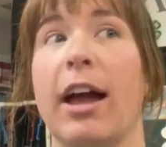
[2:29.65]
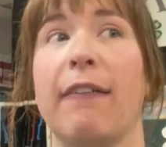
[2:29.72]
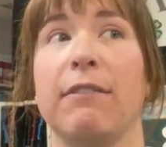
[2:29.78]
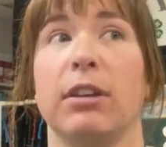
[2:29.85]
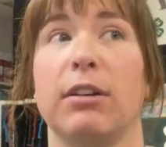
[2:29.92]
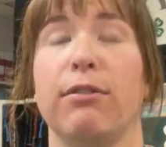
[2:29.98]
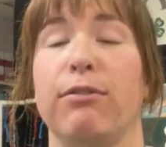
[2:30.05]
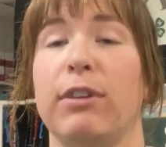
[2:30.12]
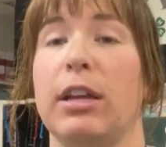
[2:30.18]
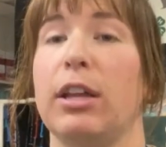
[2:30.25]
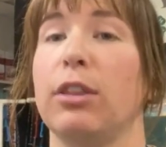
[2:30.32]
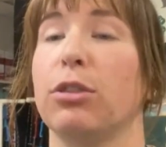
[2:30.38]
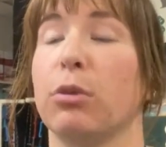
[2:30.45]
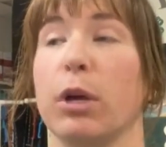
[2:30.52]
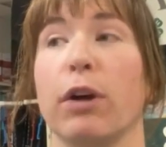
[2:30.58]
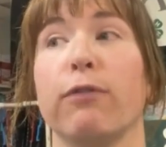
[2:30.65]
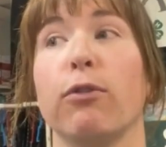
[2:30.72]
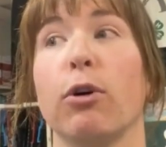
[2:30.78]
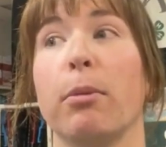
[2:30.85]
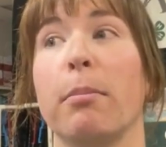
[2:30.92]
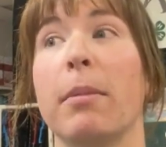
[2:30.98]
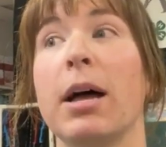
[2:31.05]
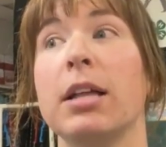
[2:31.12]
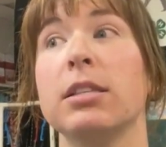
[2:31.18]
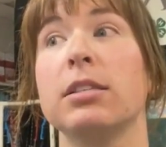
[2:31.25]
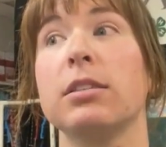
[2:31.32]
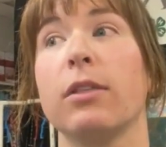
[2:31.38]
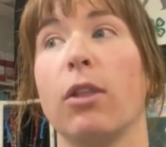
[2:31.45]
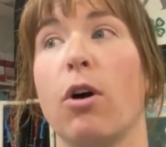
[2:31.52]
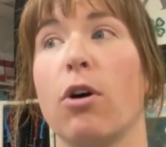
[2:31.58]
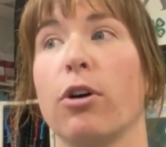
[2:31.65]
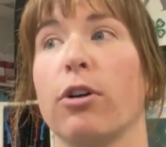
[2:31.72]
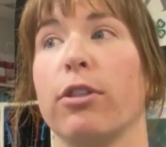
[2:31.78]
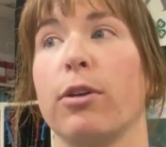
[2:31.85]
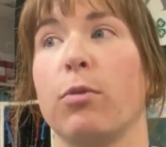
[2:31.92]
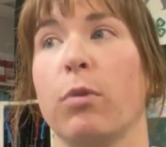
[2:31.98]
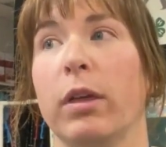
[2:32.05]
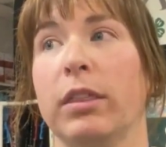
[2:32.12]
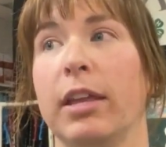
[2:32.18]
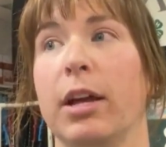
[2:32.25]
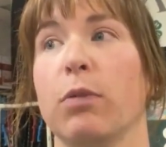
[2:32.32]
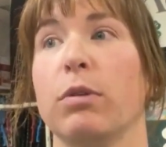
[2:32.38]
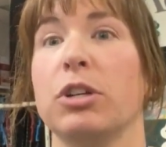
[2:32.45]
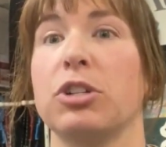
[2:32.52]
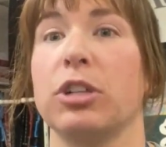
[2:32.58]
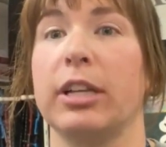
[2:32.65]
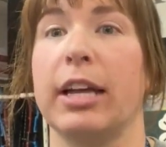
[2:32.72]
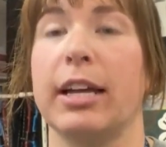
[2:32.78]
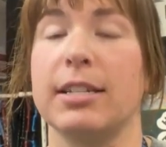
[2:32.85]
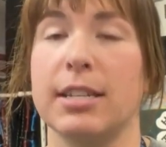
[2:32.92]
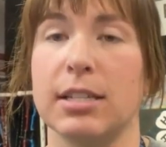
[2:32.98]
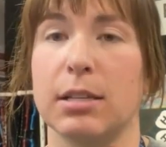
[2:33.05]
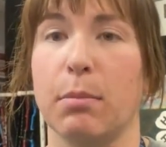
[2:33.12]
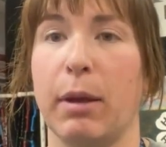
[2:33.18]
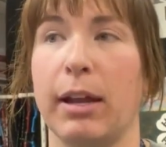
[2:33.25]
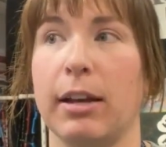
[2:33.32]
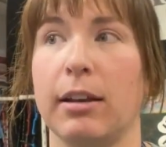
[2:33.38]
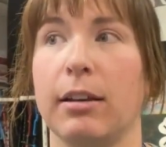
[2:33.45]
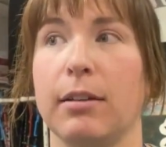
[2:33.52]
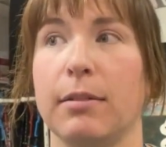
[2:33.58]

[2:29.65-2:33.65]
having to feed three or four months longer than what they originally anticipated.